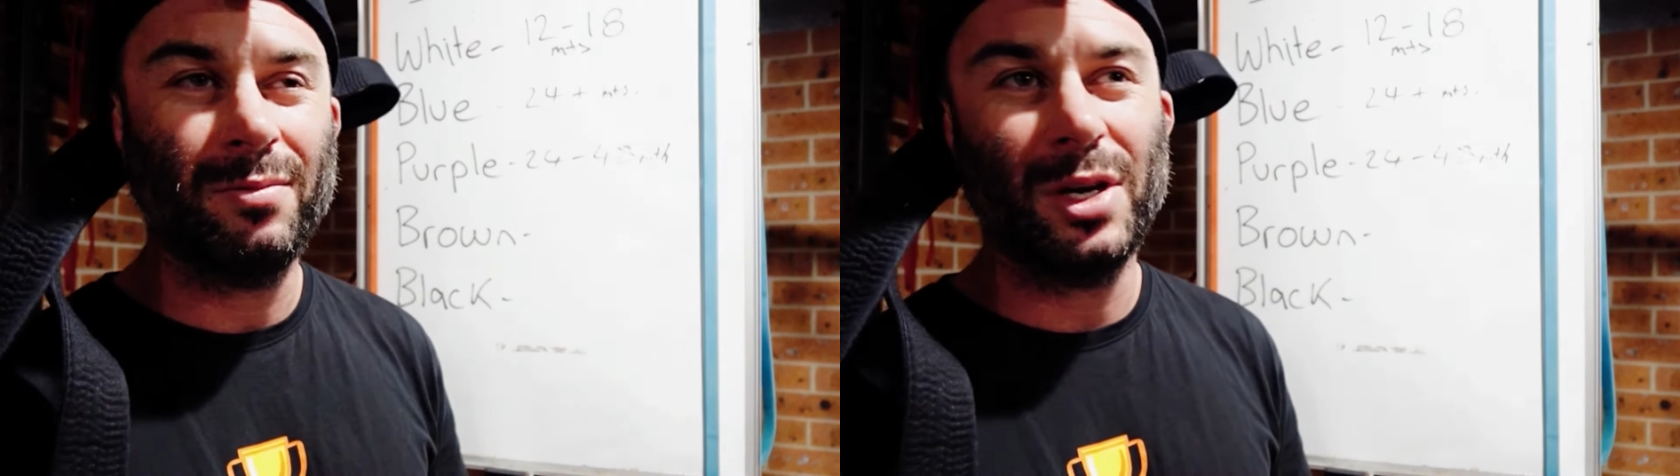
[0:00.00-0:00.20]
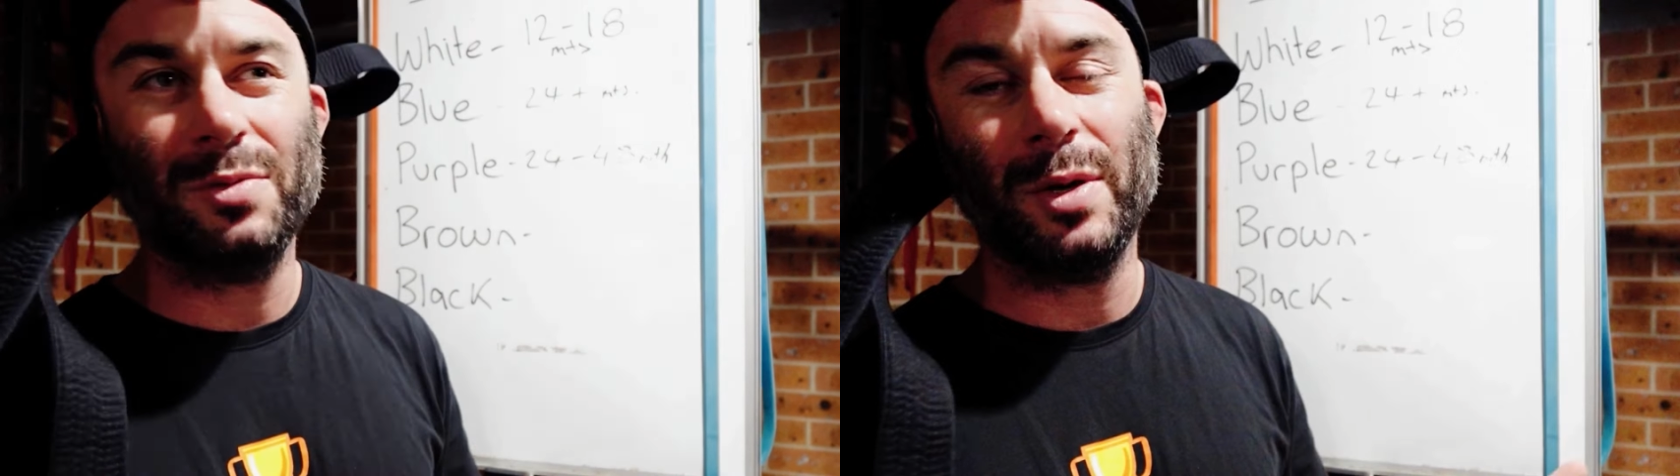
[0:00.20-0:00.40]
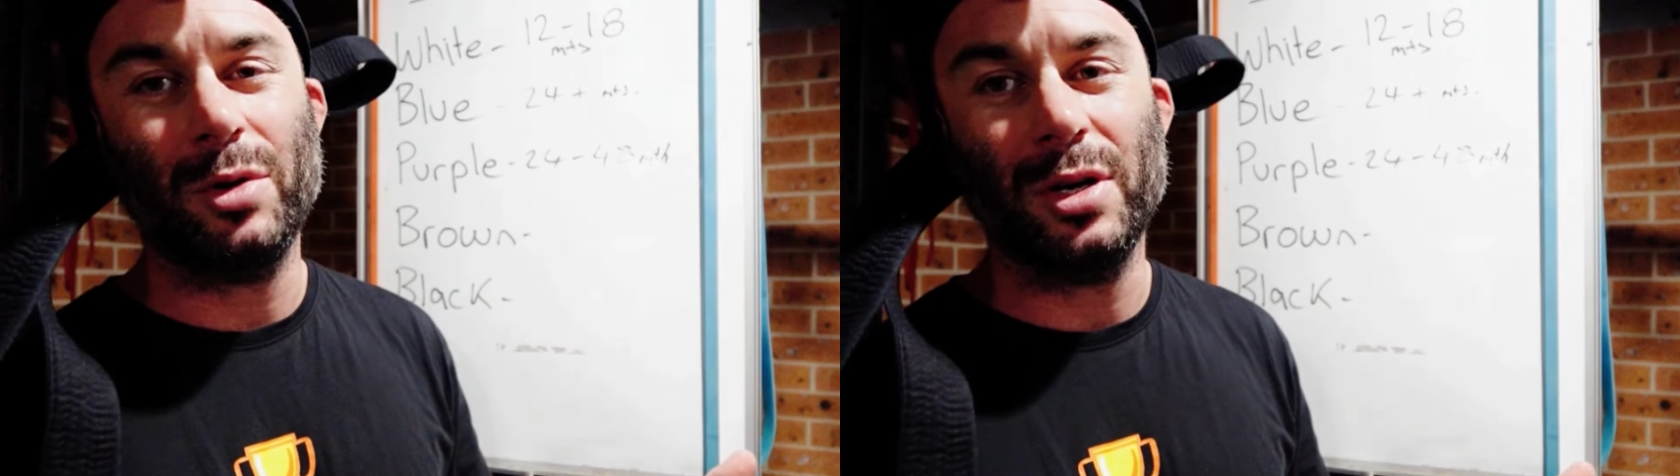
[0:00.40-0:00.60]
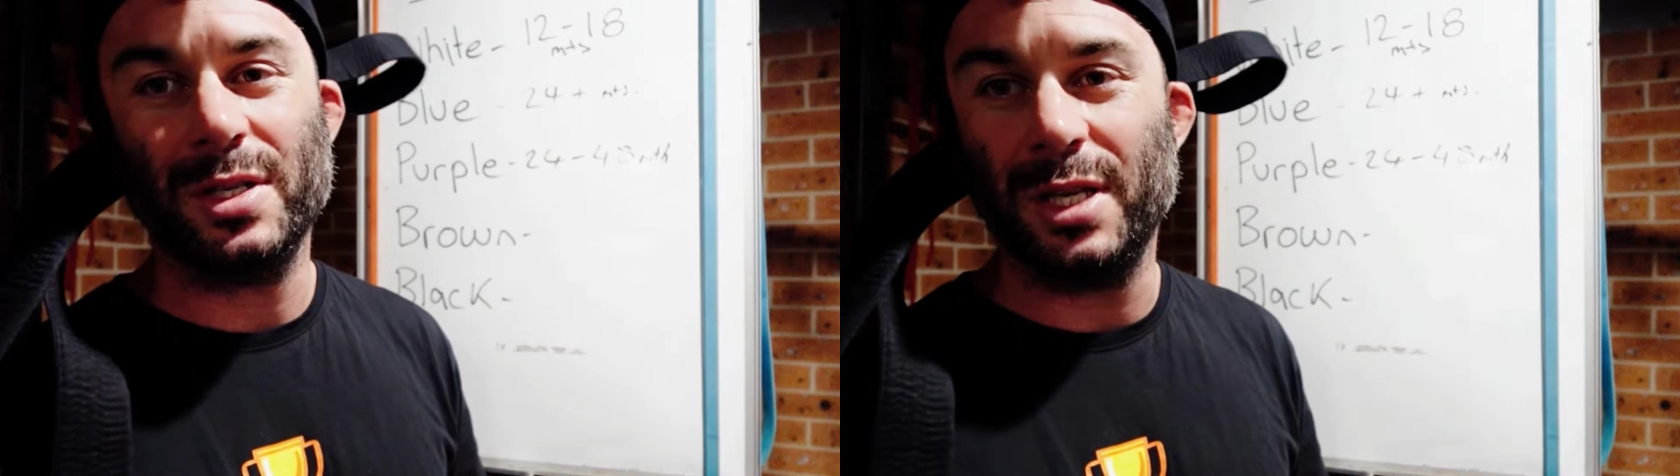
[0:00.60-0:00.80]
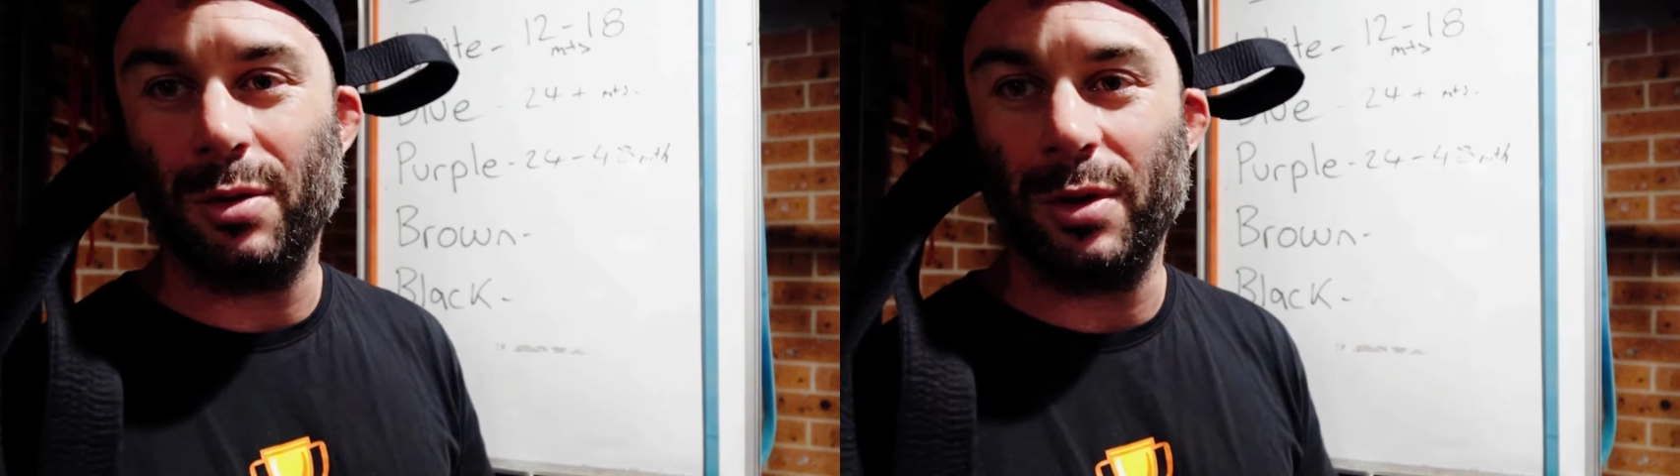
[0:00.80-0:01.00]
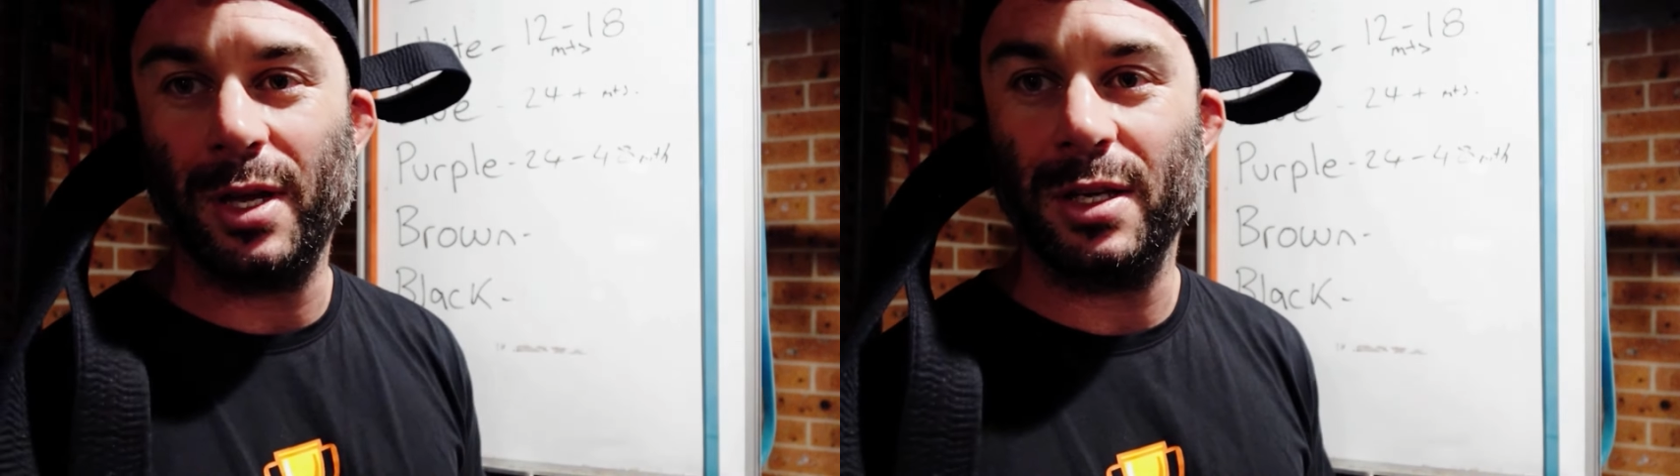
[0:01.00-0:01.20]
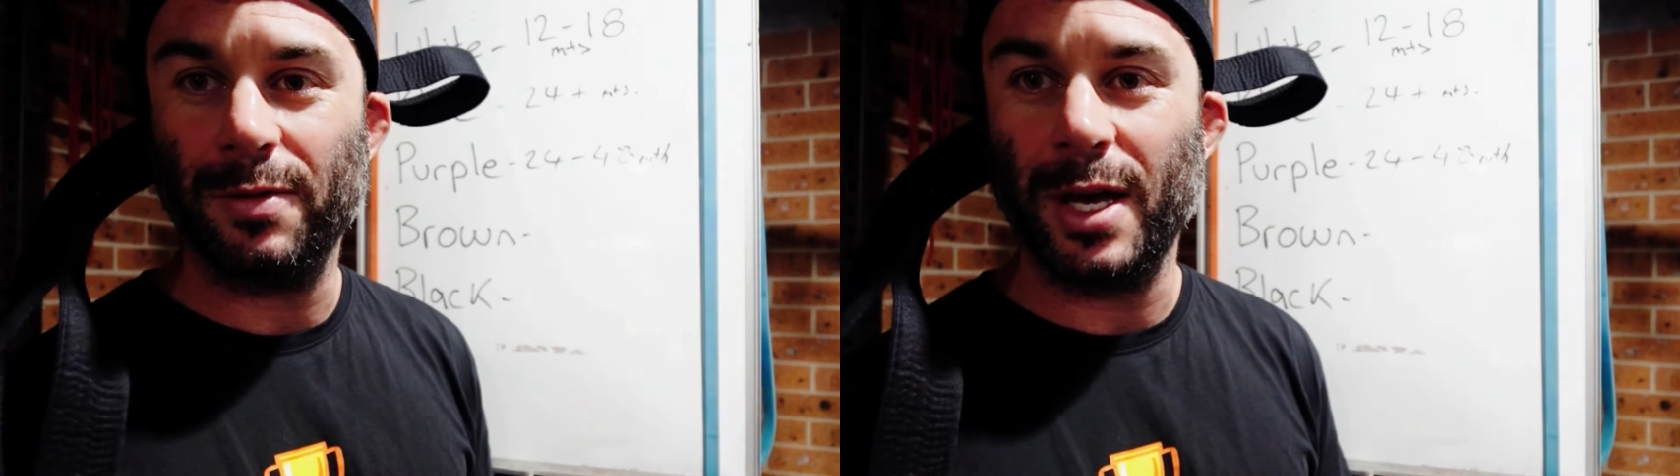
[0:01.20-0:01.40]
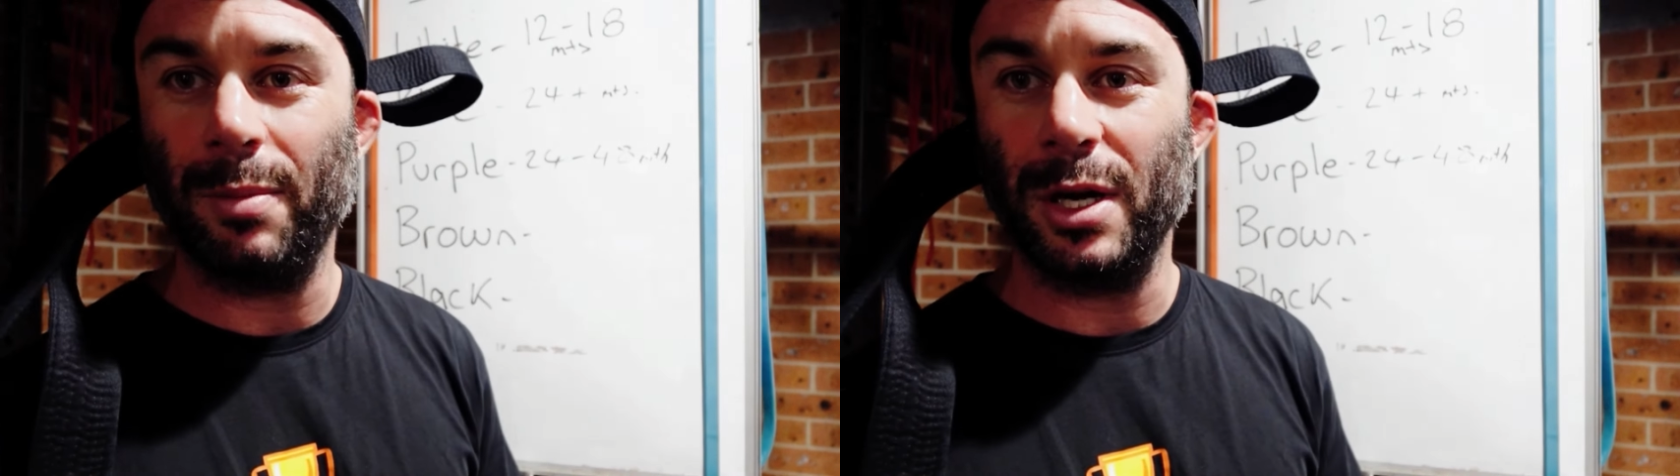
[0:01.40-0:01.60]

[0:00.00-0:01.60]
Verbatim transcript: Most people don't stick with things for that